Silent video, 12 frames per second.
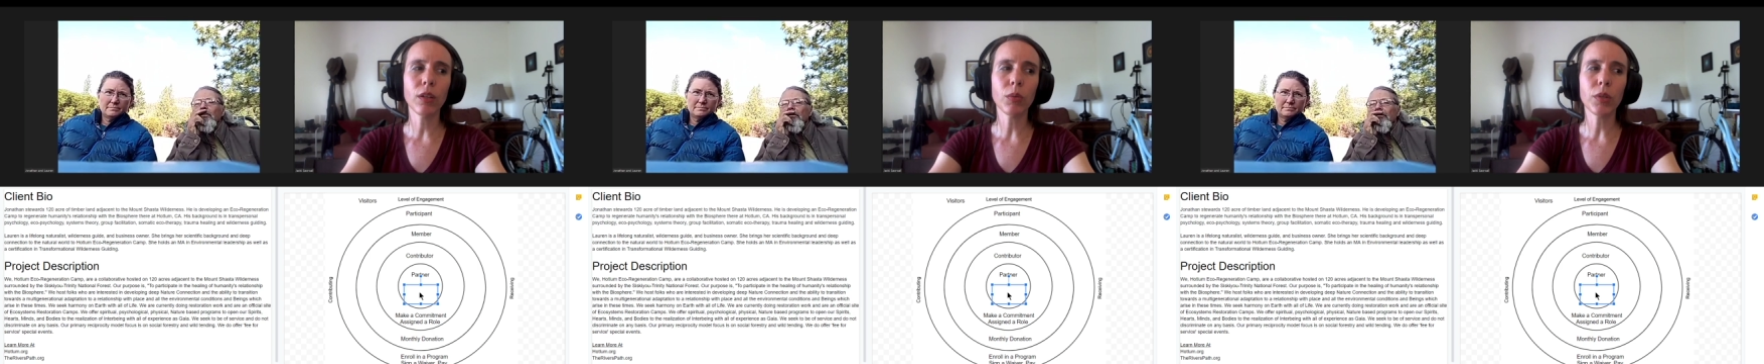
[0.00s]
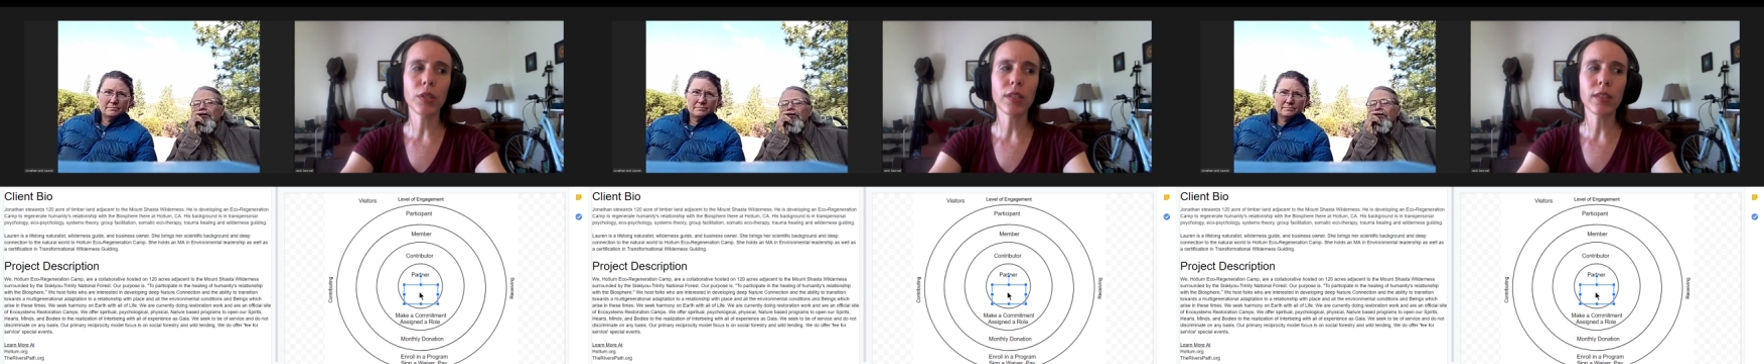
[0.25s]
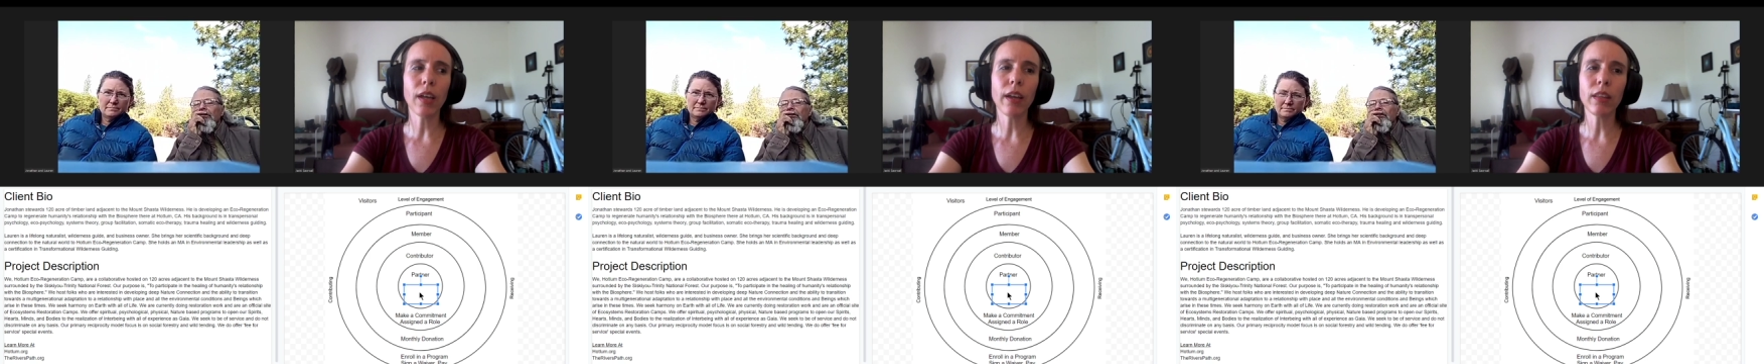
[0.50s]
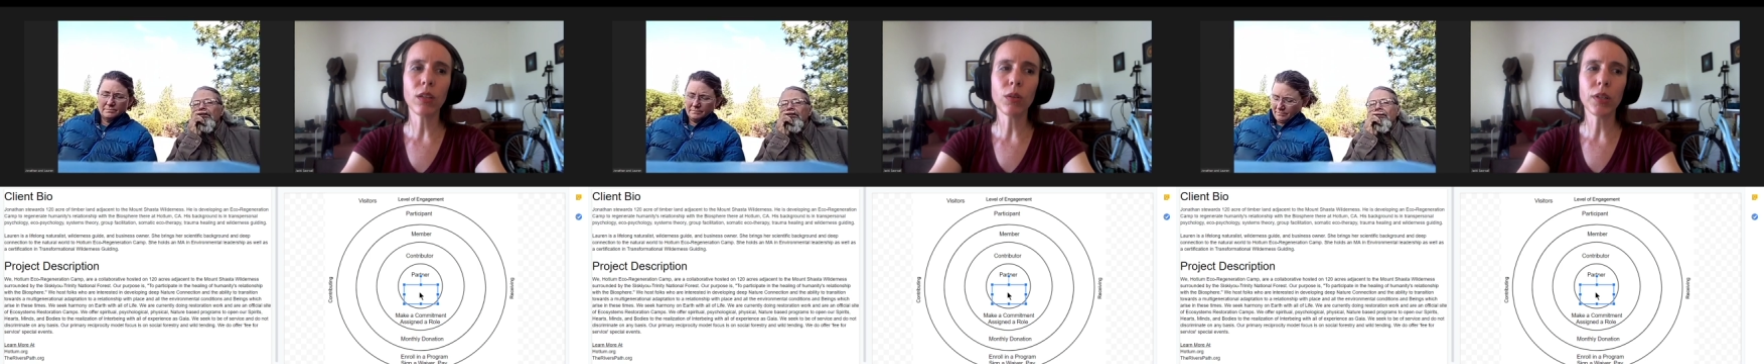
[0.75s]
we're
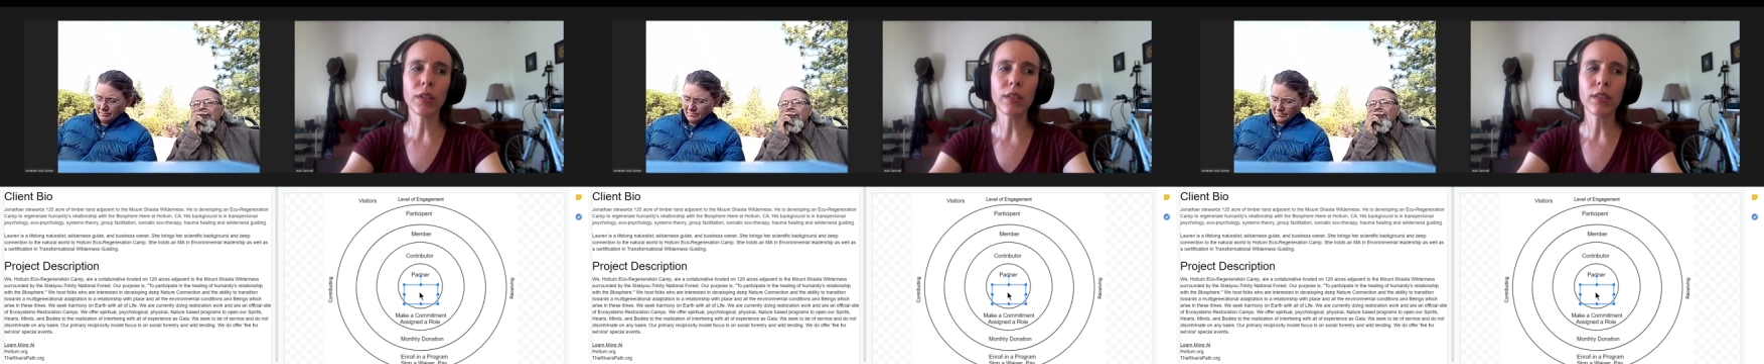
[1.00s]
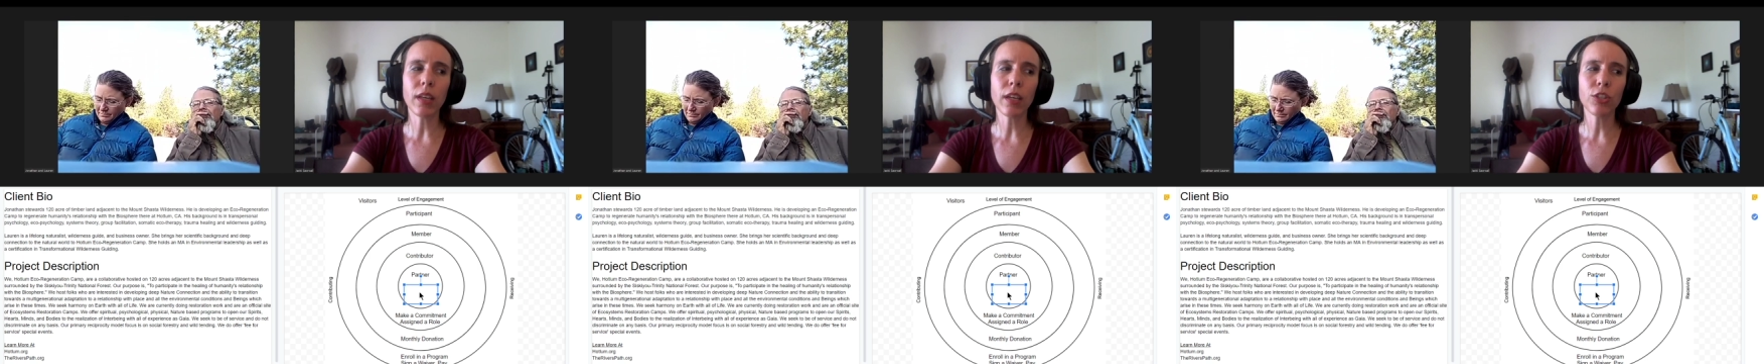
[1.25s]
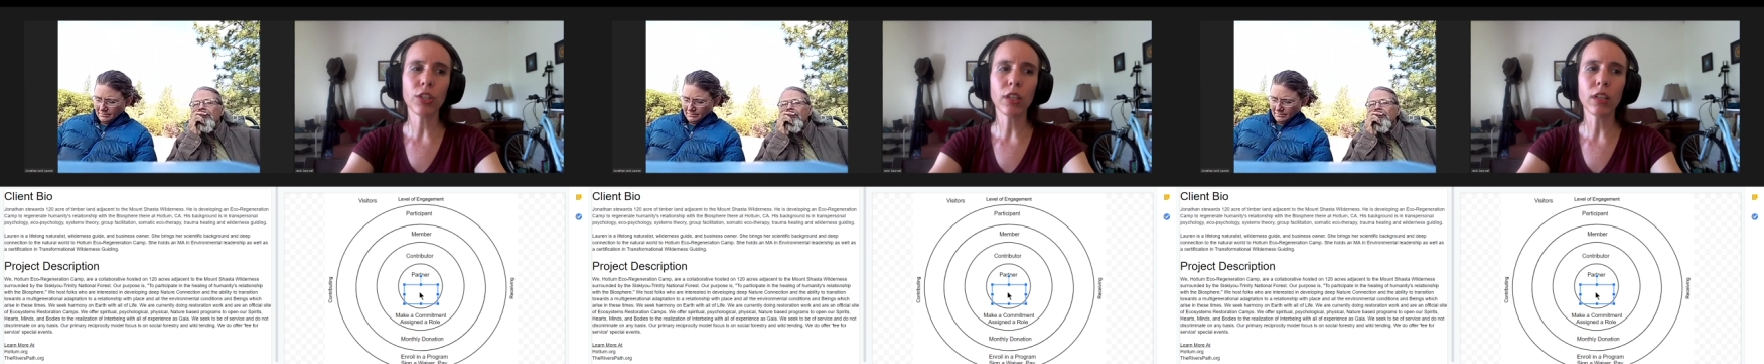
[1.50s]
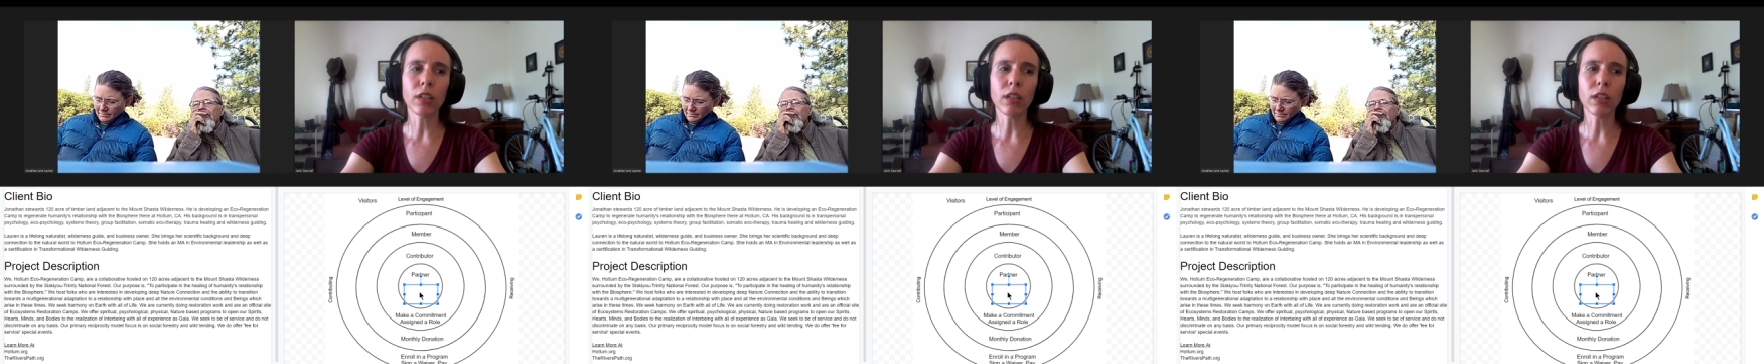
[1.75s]
designing the
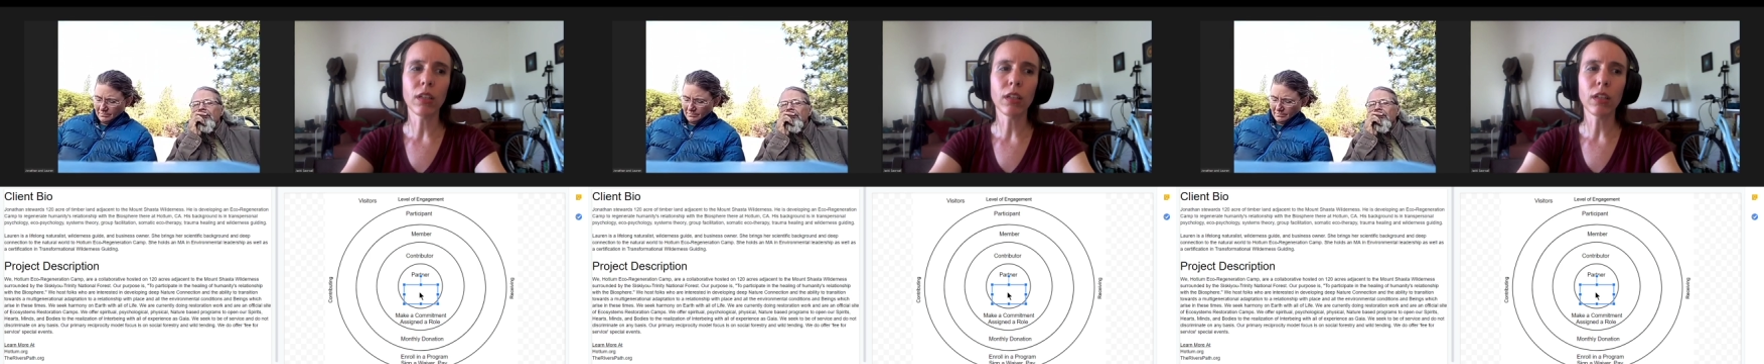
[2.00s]
organization